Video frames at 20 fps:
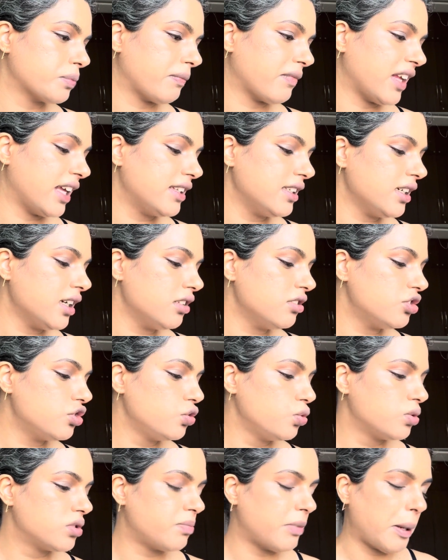I think I'll just
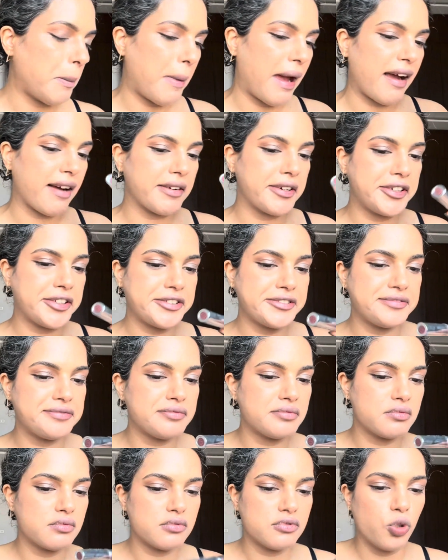use my MAC
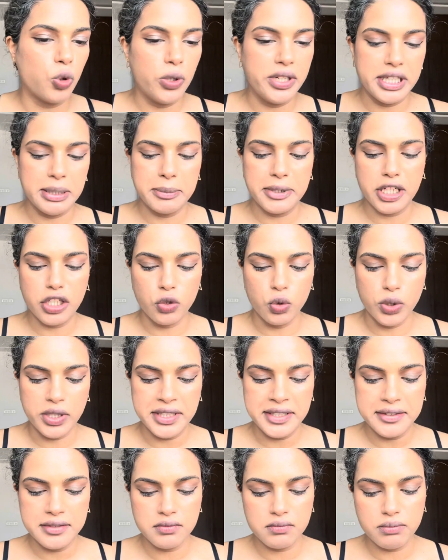oldie but a
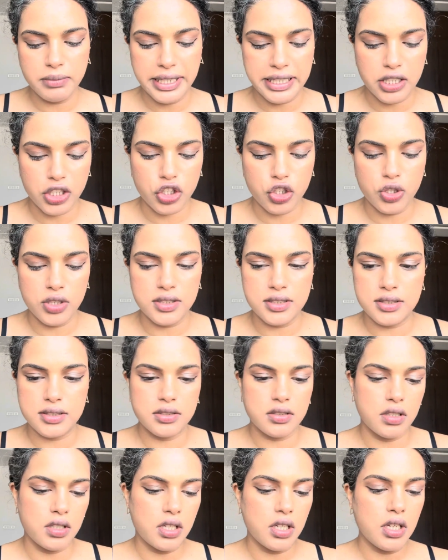goodie, meticulous.